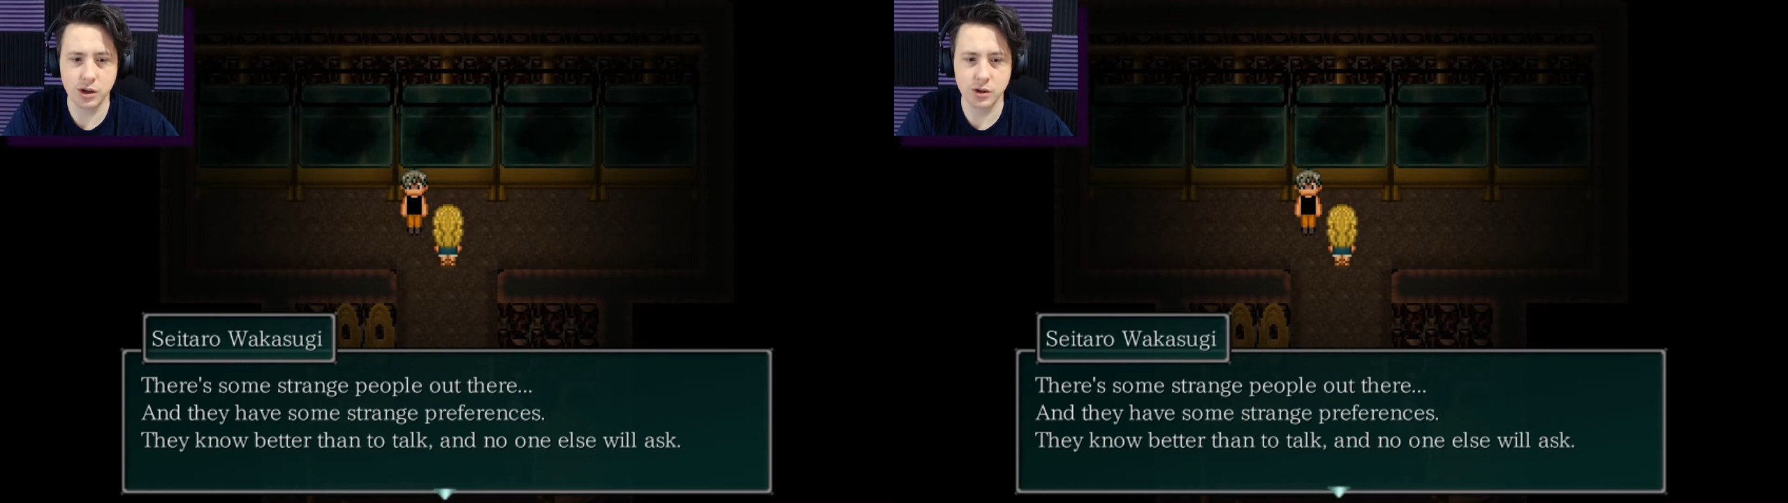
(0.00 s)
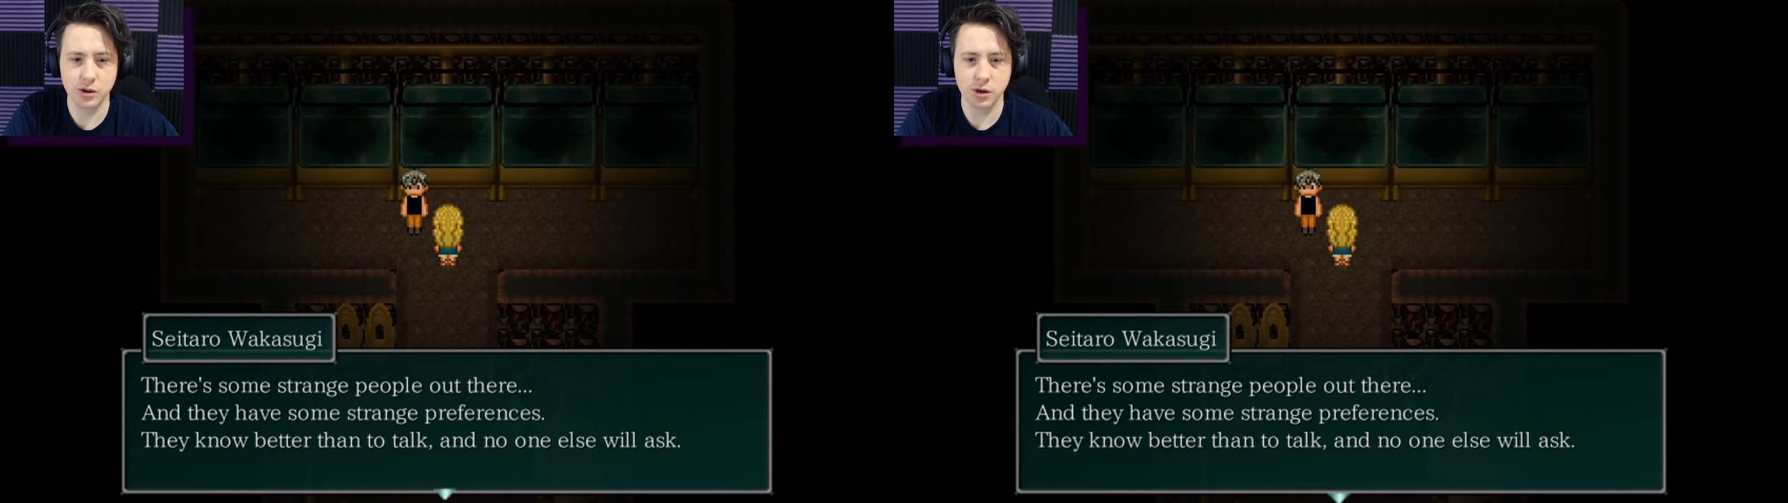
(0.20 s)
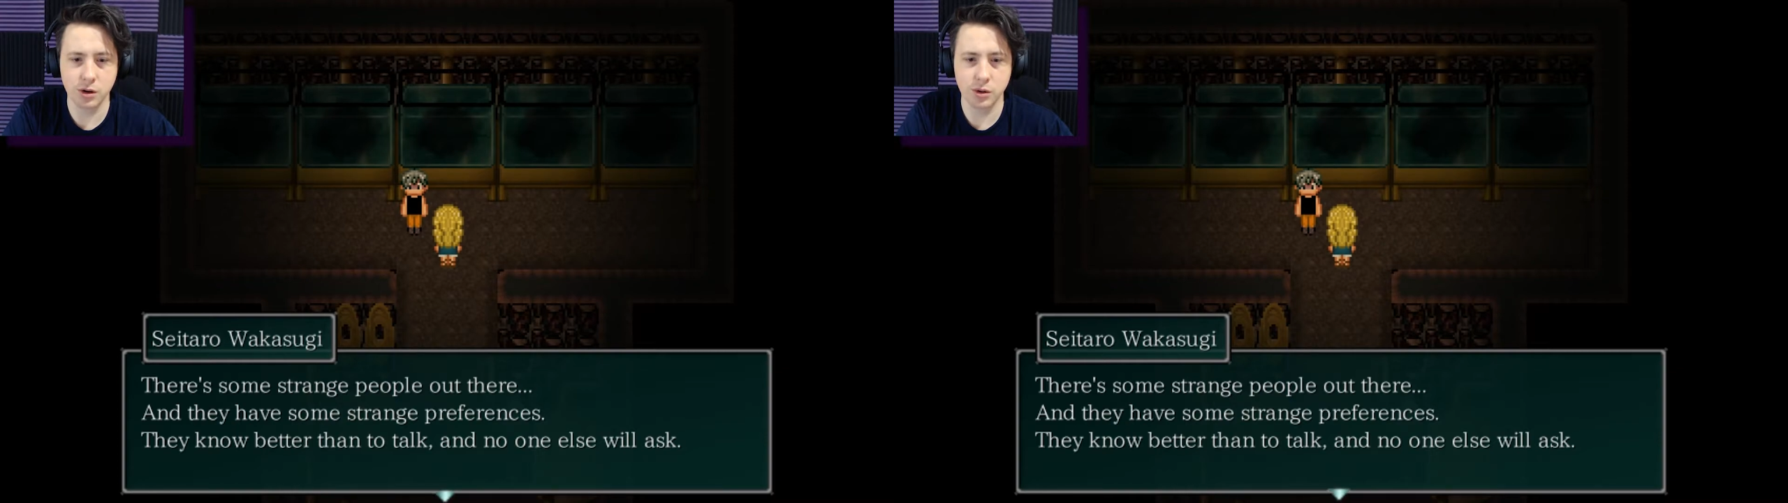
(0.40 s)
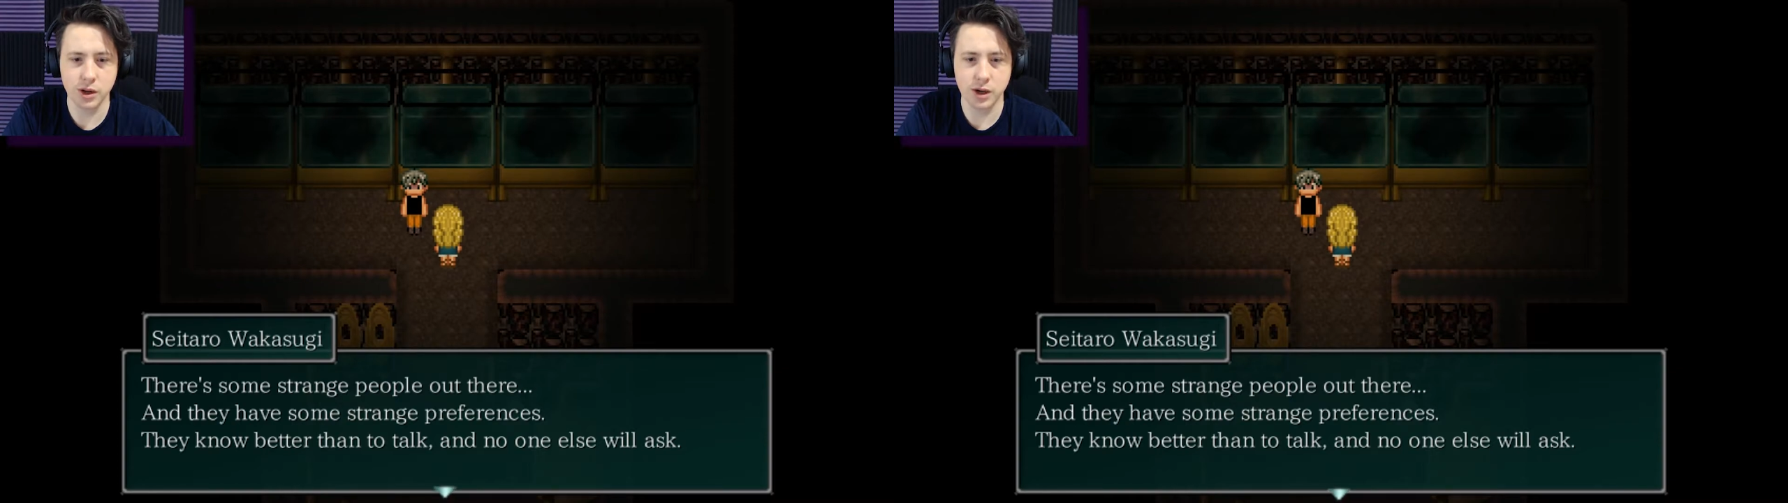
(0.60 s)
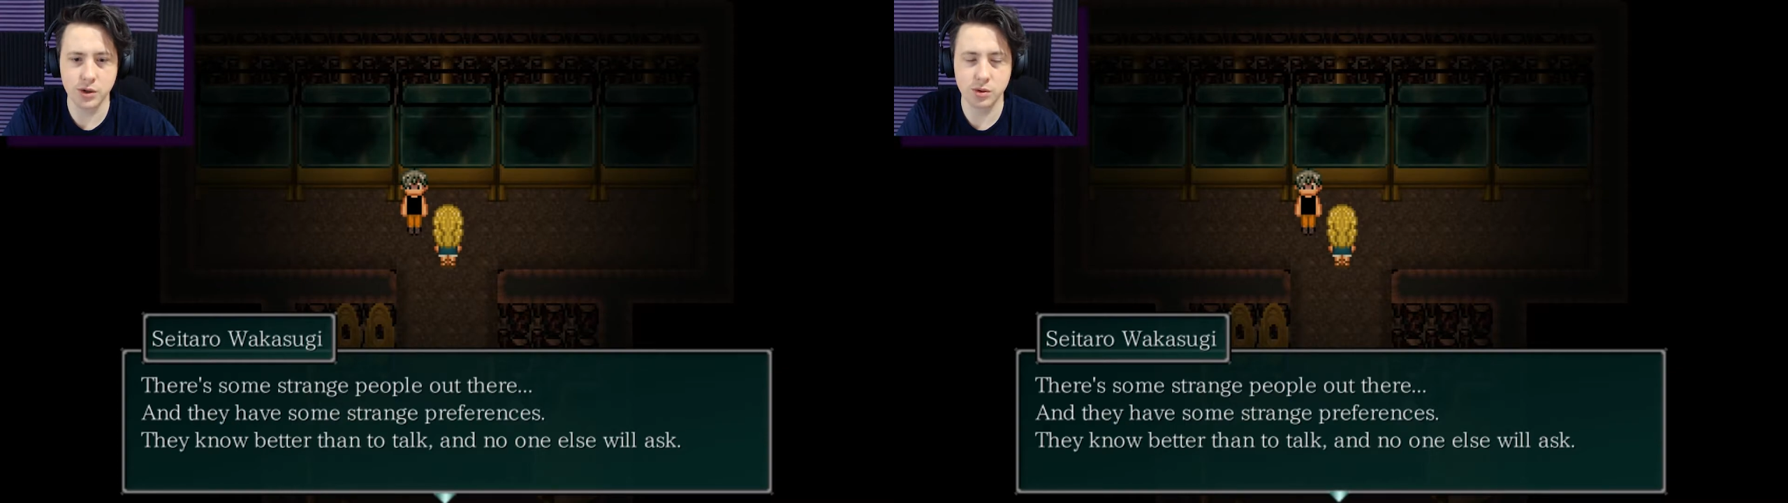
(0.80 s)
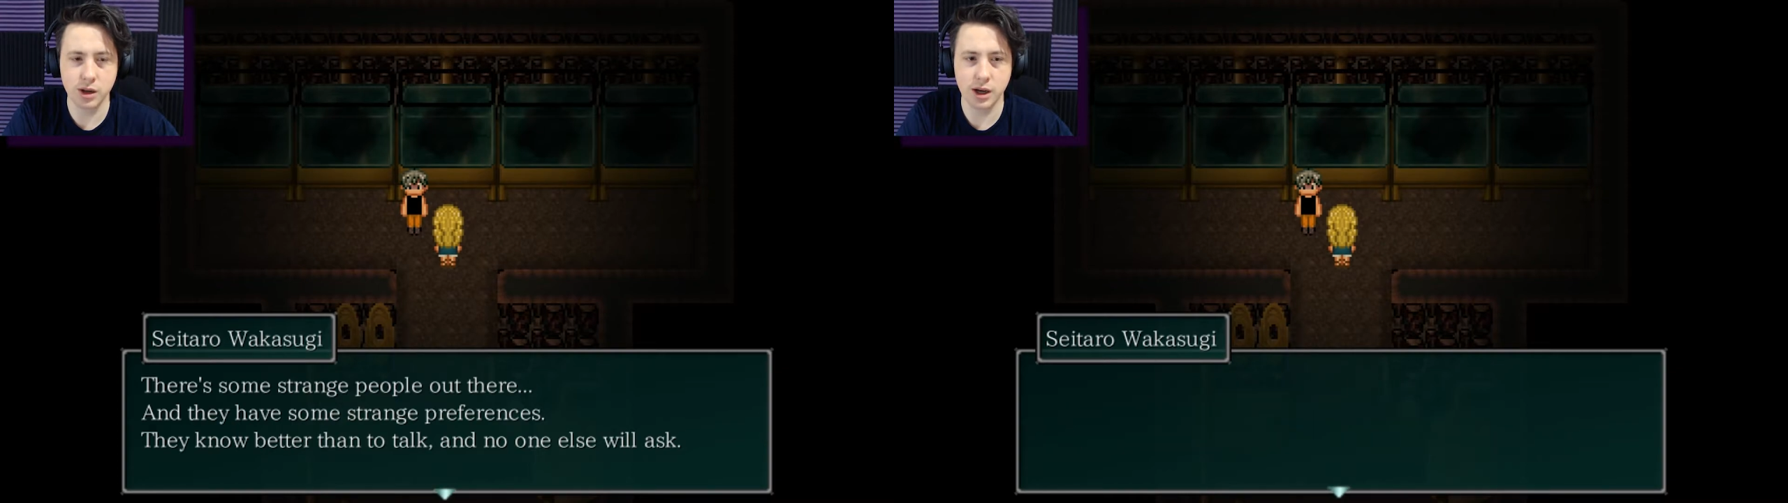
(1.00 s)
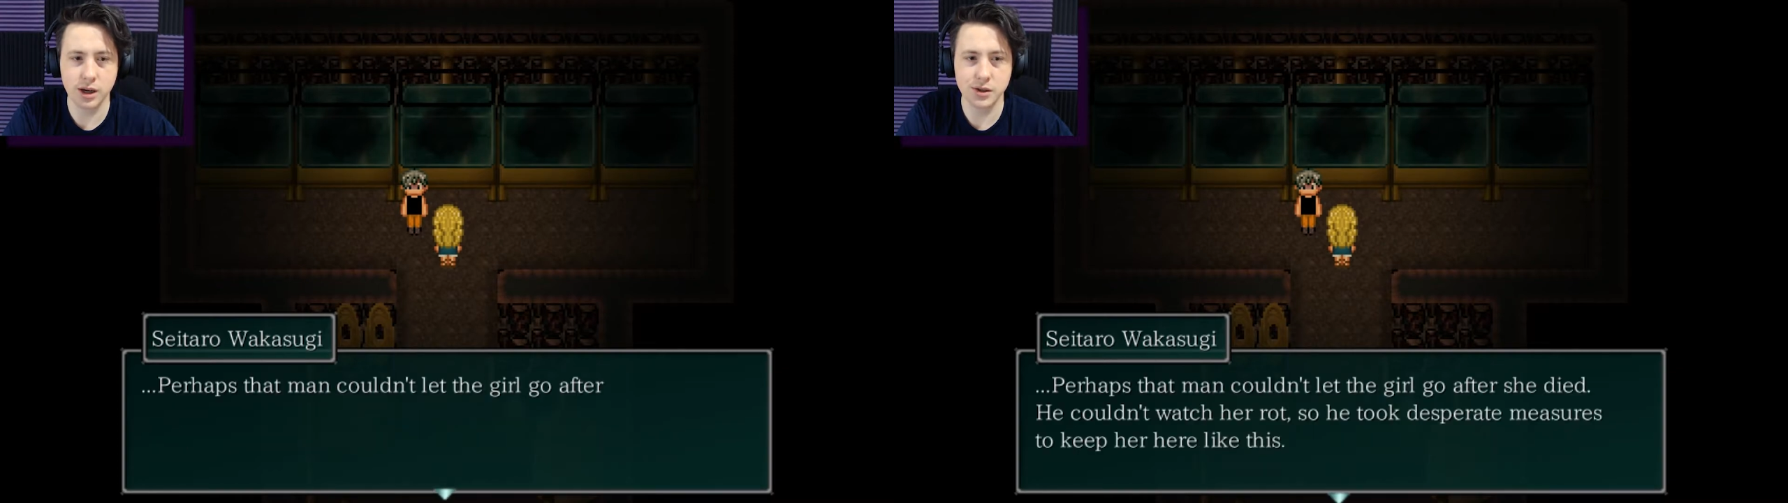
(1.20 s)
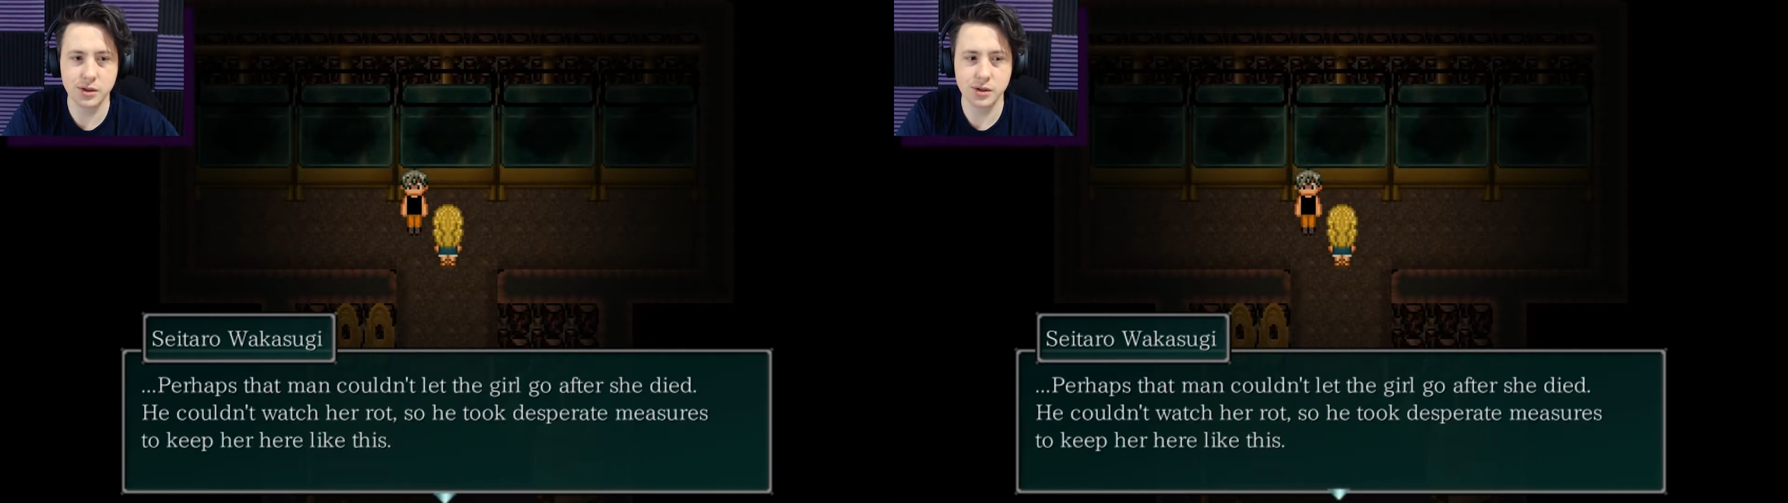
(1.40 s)
and no one else will
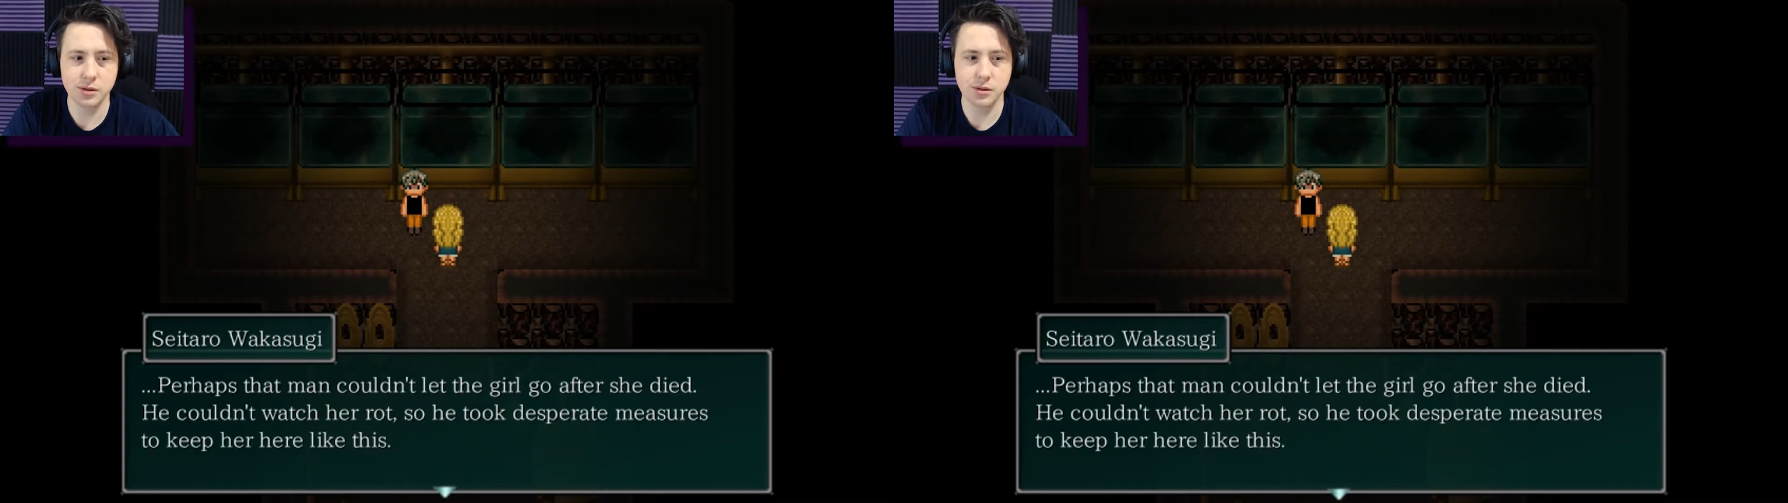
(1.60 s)
ask.